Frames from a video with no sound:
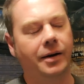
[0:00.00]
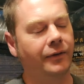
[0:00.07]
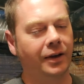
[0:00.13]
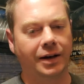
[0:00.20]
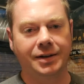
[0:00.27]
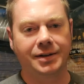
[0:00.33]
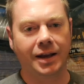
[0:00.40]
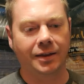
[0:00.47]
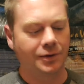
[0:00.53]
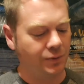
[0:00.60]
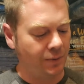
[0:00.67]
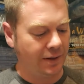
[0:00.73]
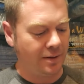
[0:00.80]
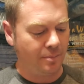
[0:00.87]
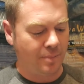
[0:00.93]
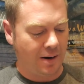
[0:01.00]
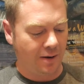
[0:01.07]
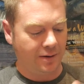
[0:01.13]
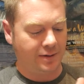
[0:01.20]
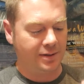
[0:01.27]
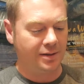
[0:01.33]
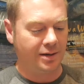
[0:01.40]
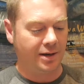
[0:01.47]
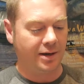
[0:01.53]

even going to say there's really the barest